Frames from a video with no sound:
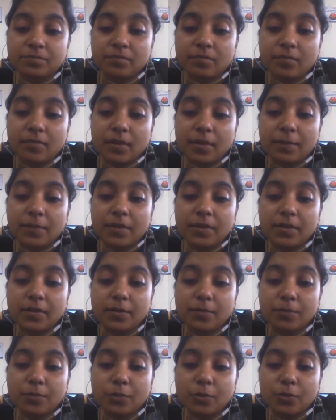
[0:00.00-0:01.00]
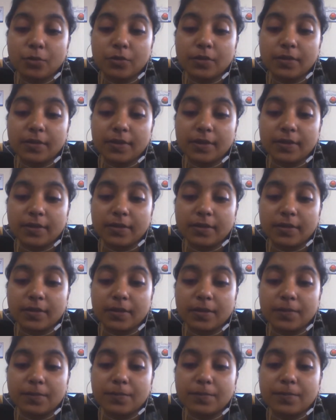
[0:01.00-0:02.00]
May report that the
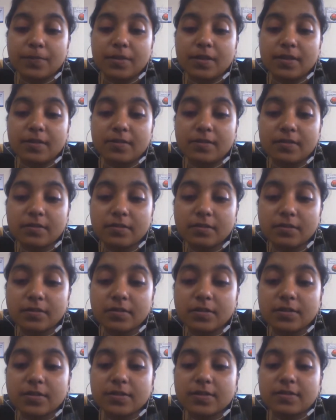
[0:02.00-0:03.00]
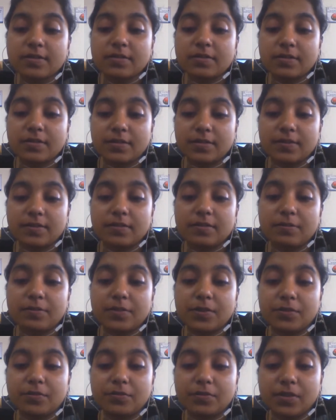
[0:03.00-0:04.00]
measured distance
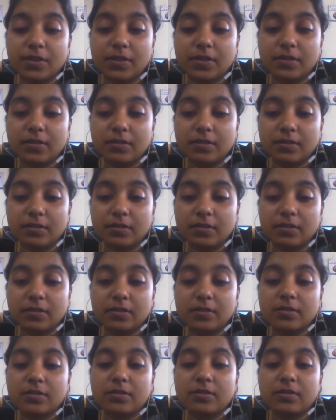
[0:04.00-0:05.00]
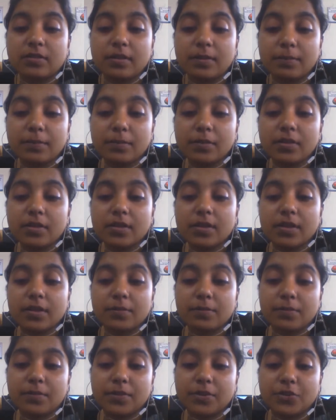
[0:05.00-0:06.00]
between the double
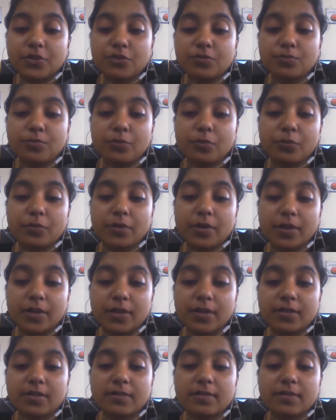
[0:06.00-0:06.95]
image provides